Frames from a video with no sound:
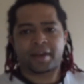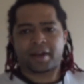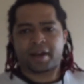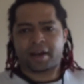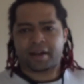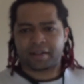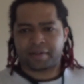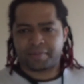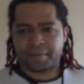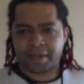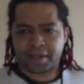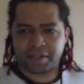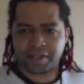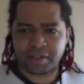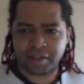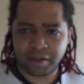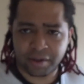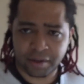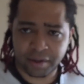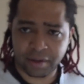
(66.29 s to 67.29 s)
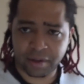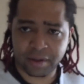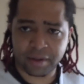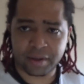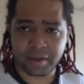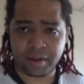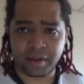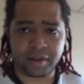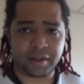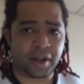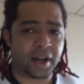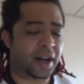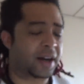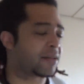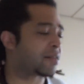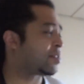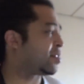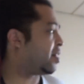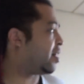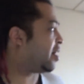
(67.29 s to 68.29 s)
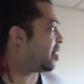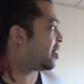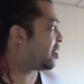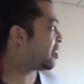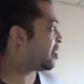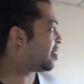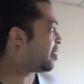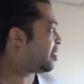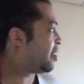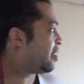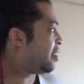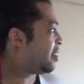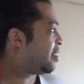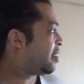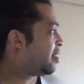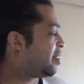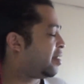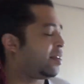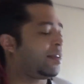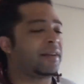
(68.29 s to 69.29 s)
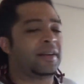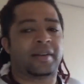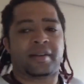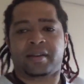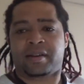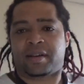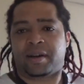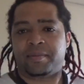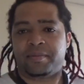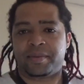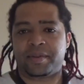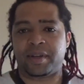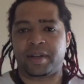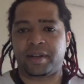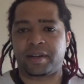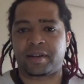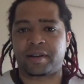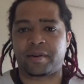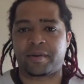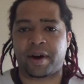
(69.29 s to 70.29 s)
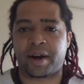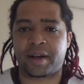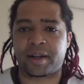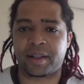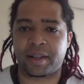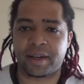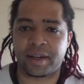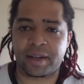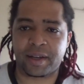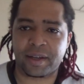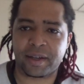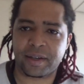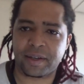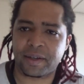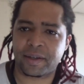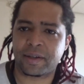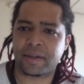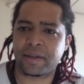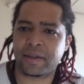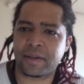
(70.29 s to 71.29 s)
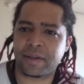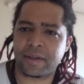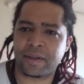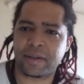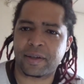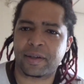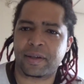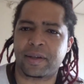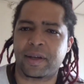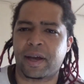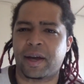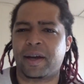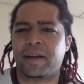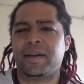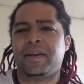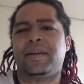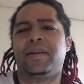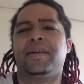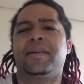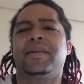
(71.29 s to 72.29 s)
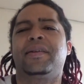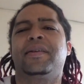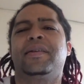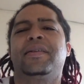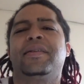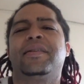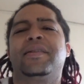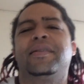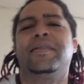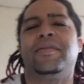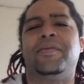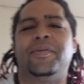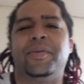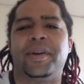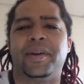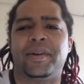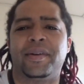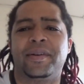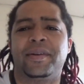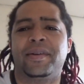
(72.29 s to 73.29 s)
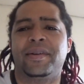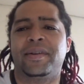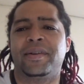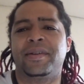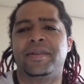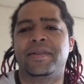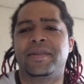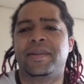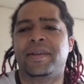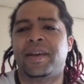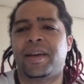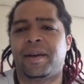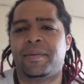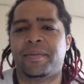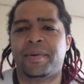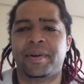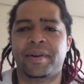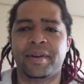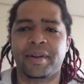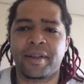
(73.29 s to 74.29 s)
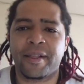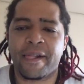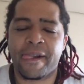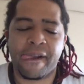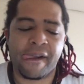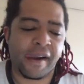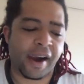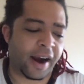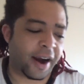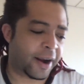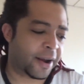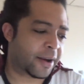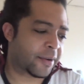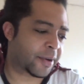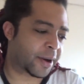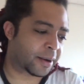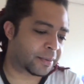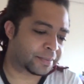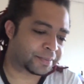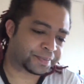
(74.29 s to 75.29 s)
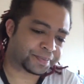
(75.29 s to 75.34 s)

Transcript: I had to make sure the dark side comes in correctly. Yeah, so weird, this camera. All right, here we go.